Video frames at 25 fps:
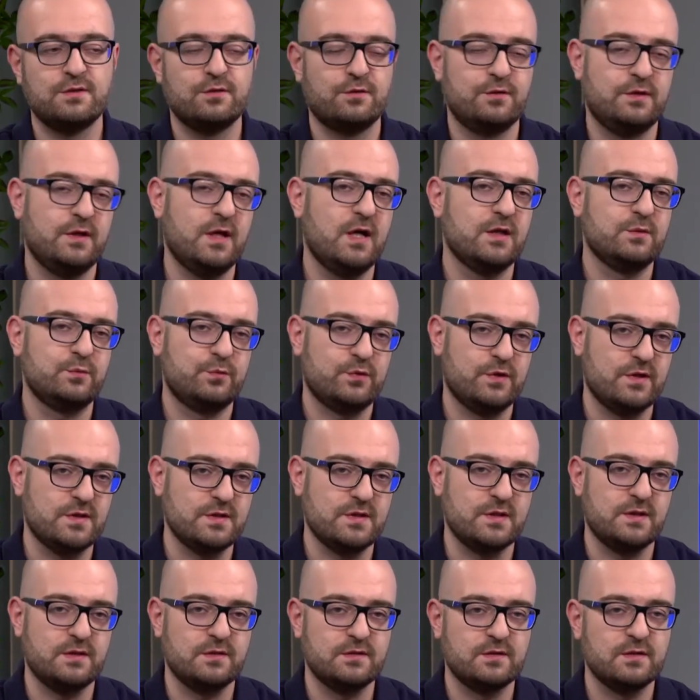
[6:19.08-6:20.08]
or not
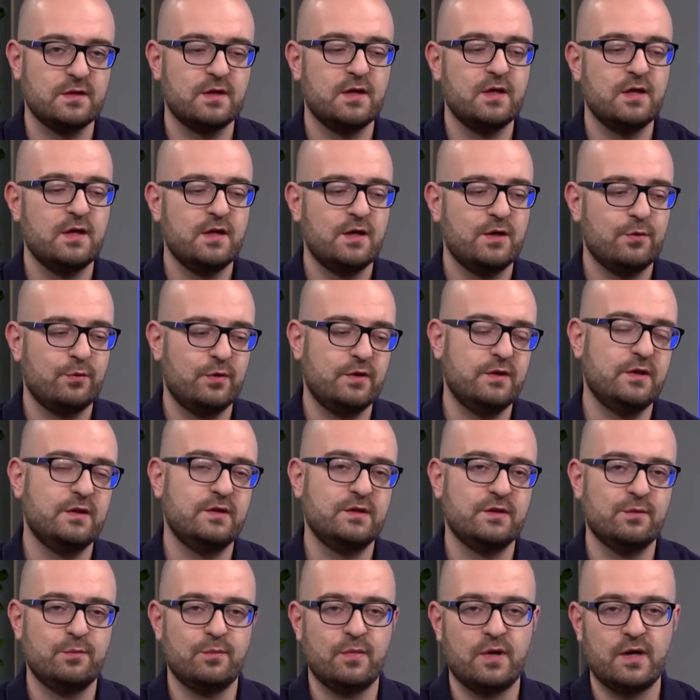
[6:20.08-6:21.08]
present
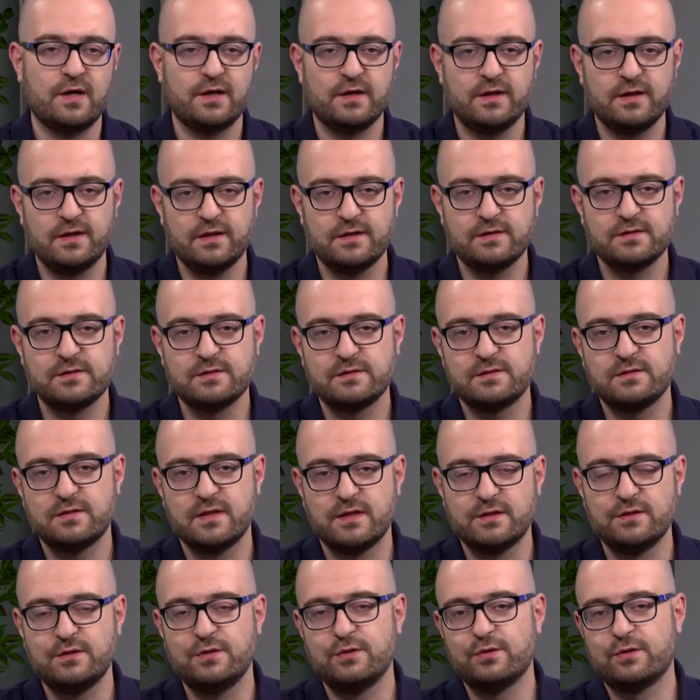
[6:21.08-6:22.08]
within the market
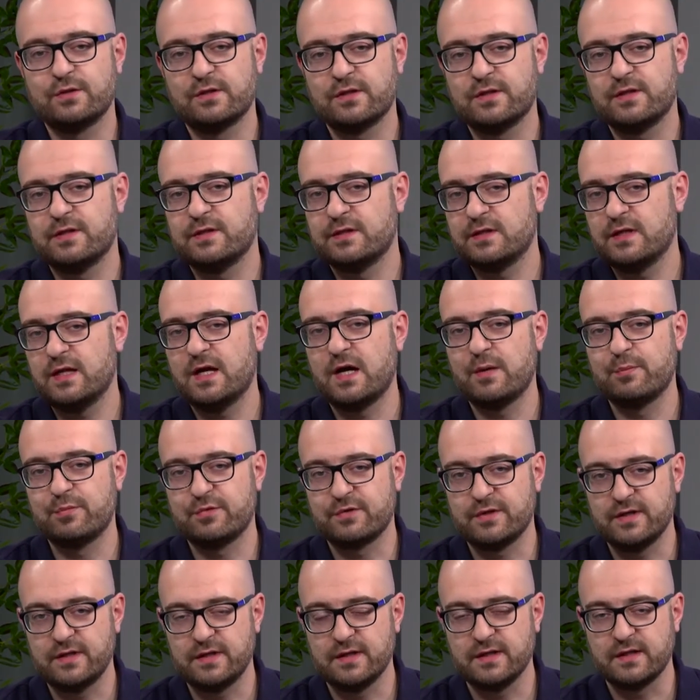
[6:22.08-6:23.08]
that you're currently
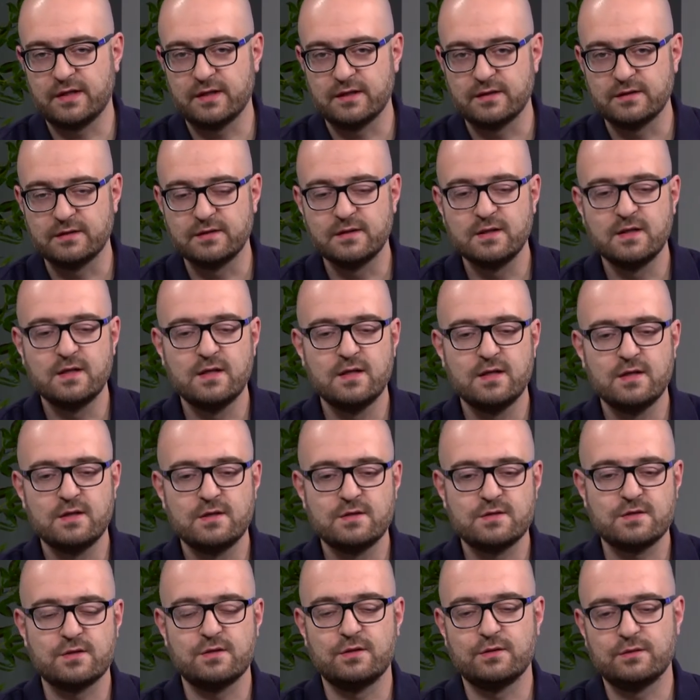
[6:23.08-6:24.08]
operating in.
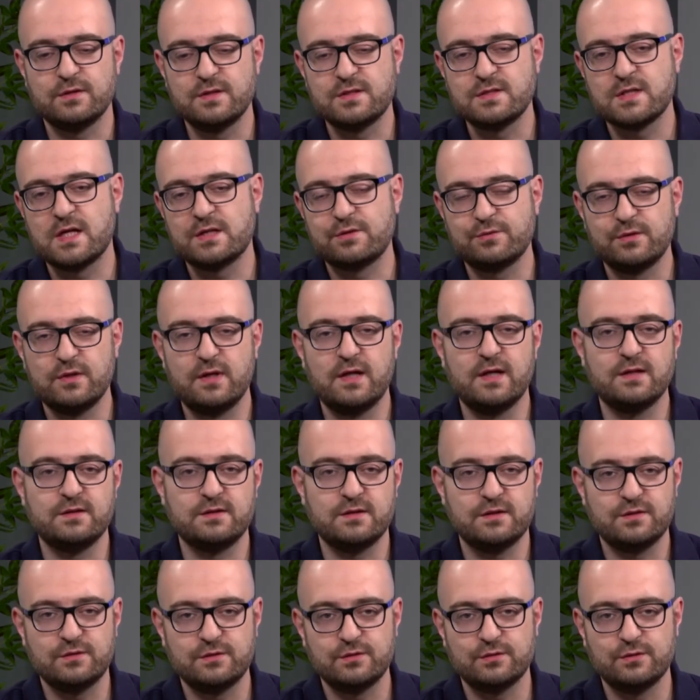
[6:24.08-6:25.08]
So it's not
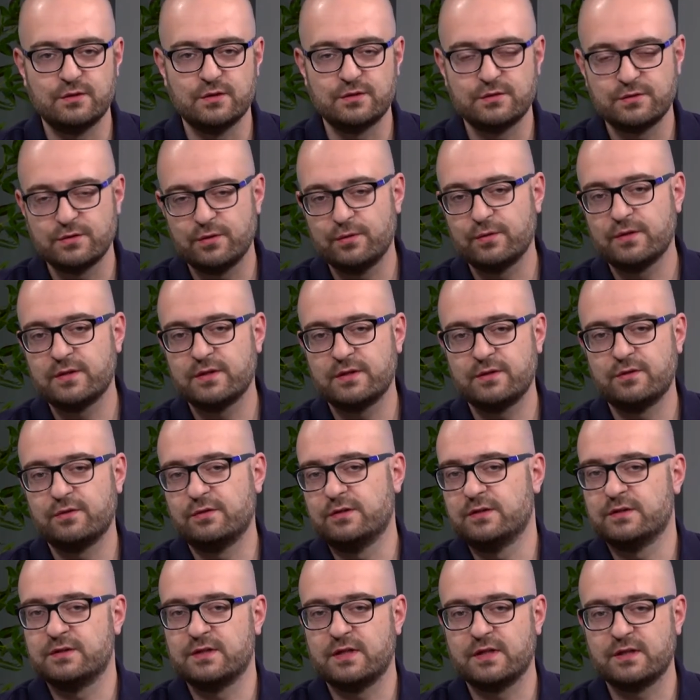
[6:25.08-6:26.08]
related to the token or
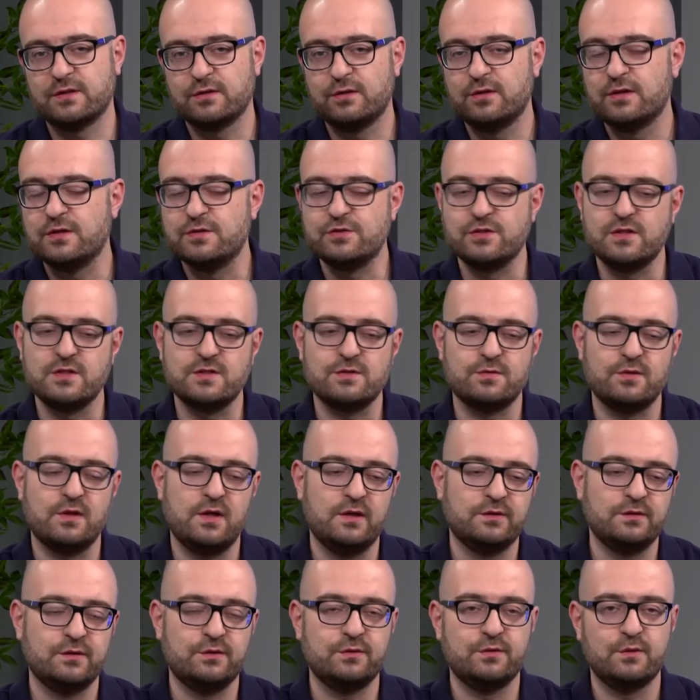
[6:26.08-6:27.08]
the technology, it's
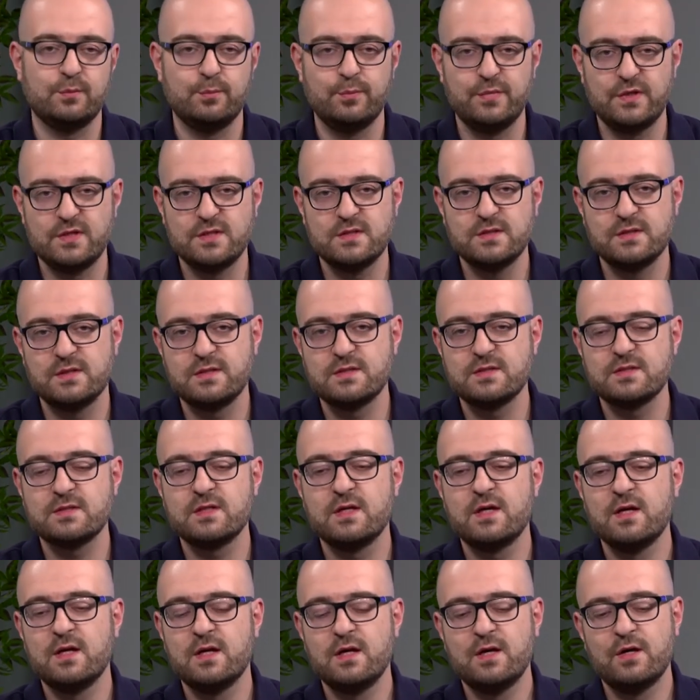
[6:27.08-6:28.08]
related to business
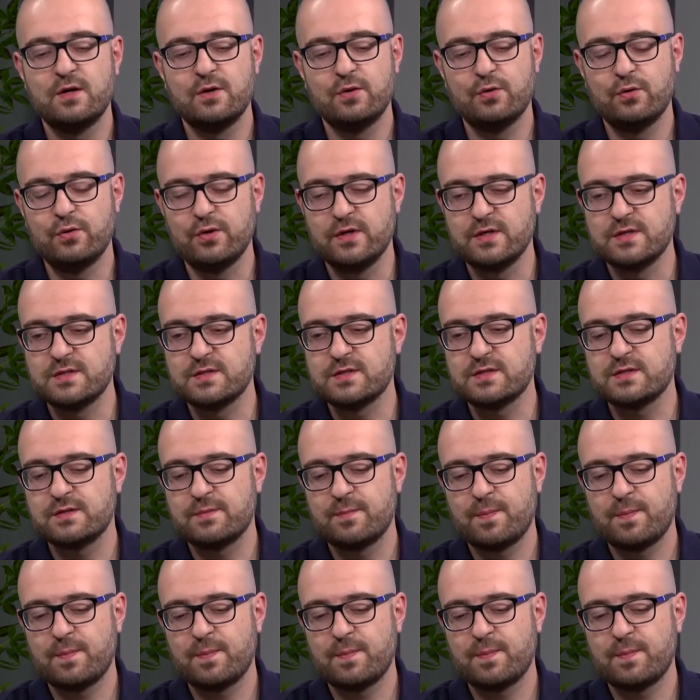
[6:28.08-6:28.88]
who is